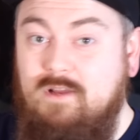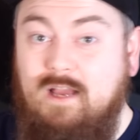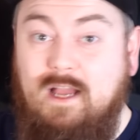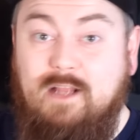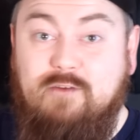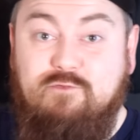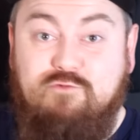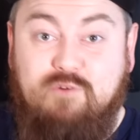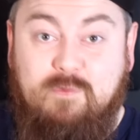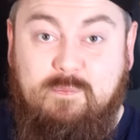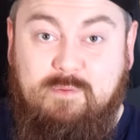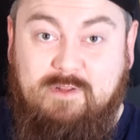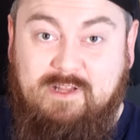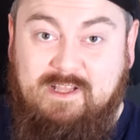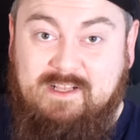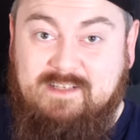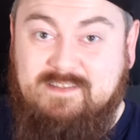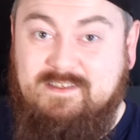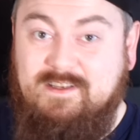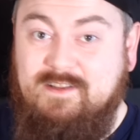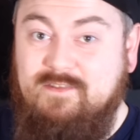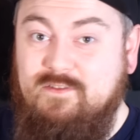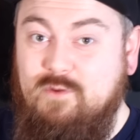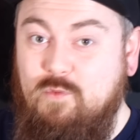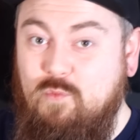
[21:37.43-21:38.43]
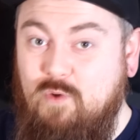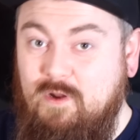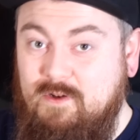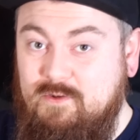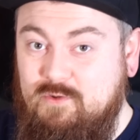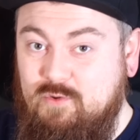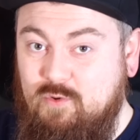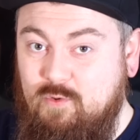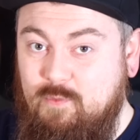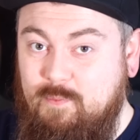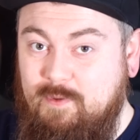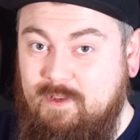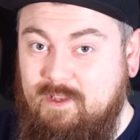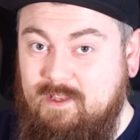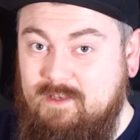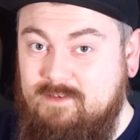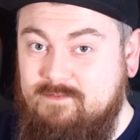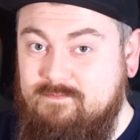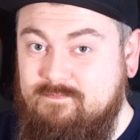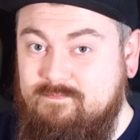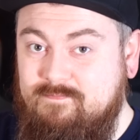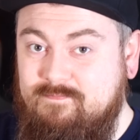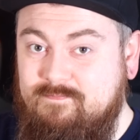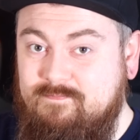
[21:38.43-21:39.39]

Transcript: and replacing the window pane.